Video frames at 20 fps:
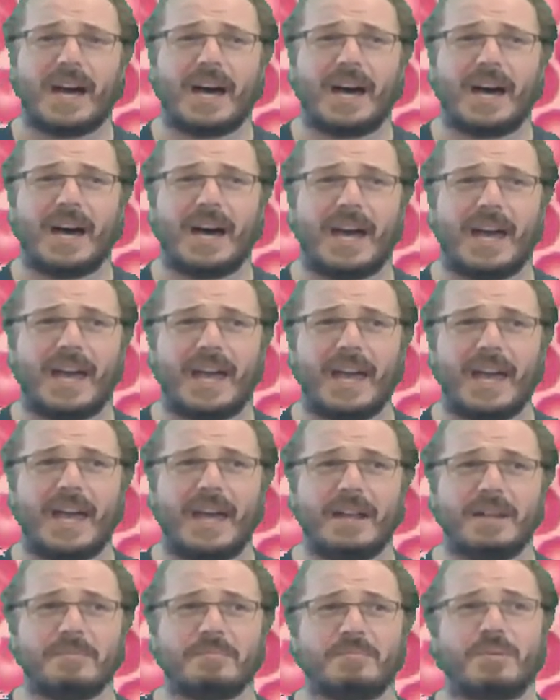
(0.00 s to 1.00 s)

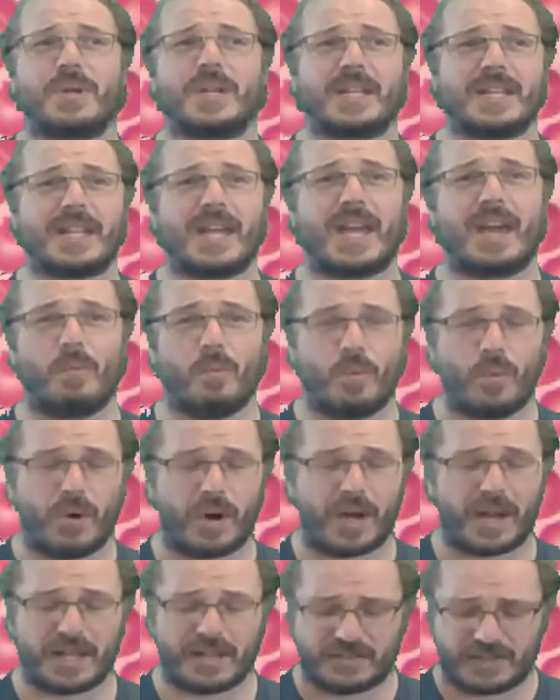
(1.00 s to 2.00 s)
and putting down what
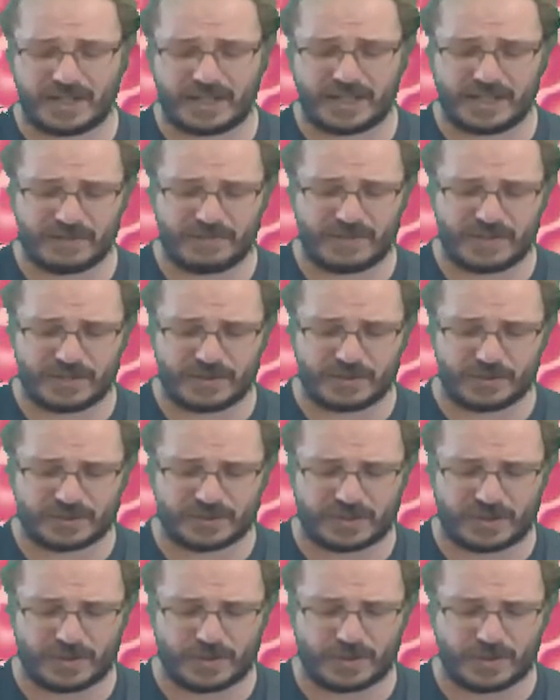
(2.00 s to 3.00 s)
each individual
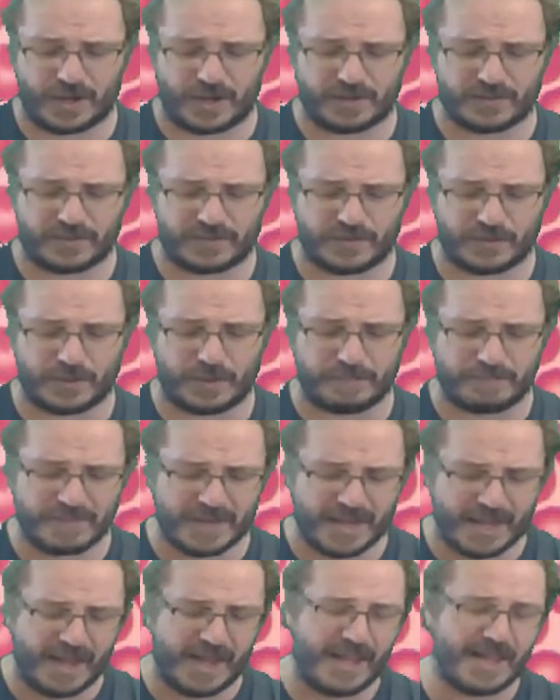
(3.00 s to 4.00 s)
cell goes for.
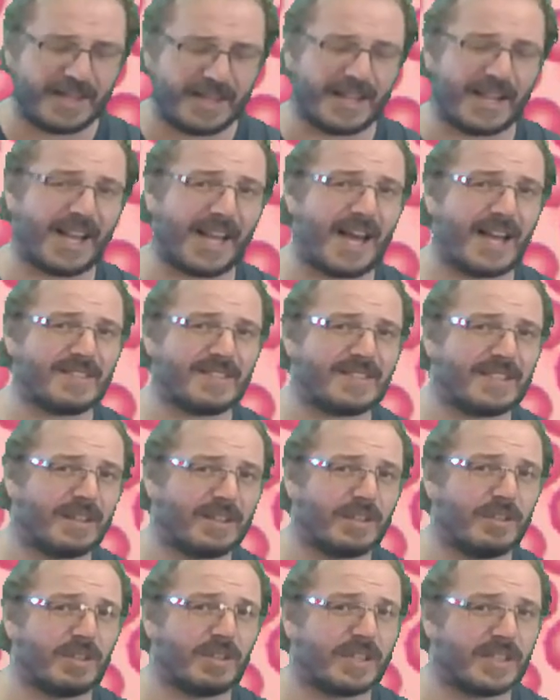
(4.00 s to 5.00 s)
Now, the last thing I'm going
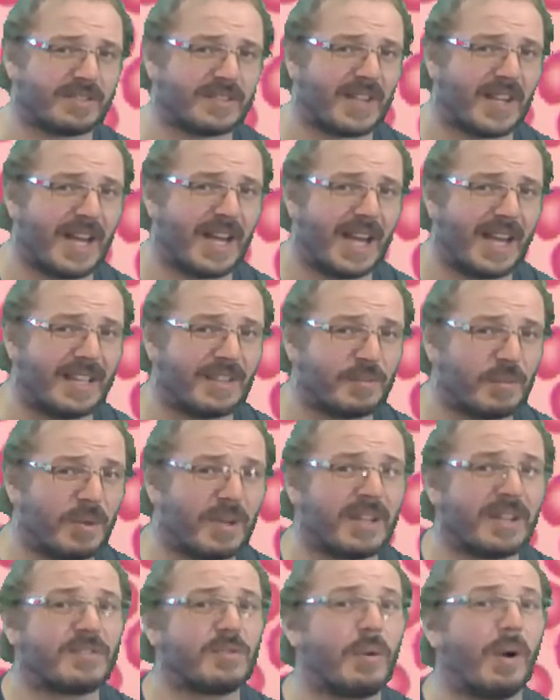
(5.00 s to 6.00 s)
to look at today is one
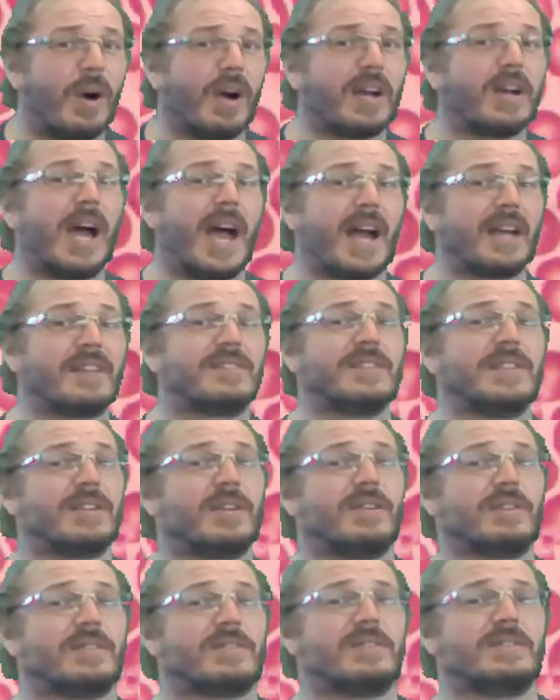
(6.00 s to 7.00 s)
that's quite actually
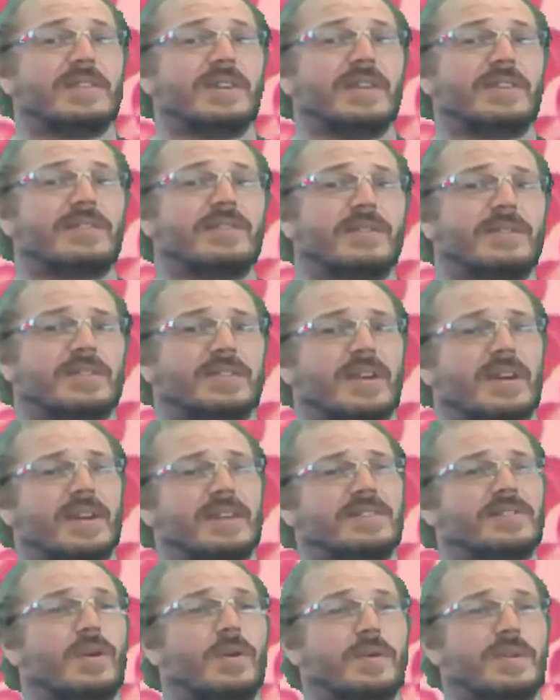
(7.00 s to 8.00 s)
controversial. So it's
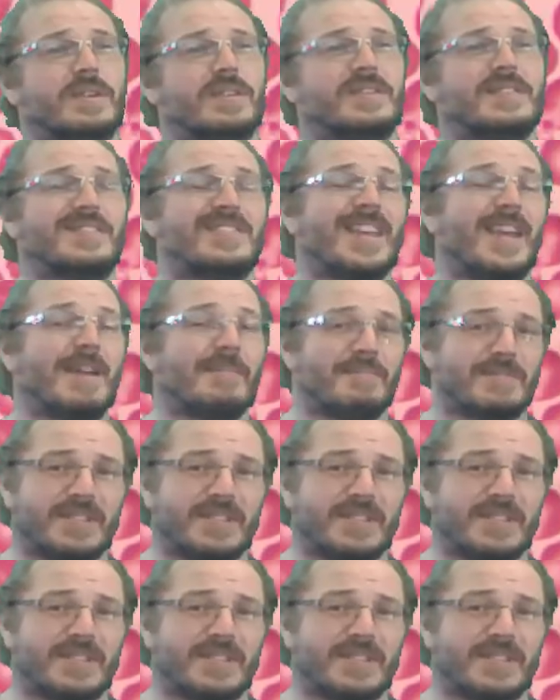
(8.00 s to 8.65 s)
called a stem cell.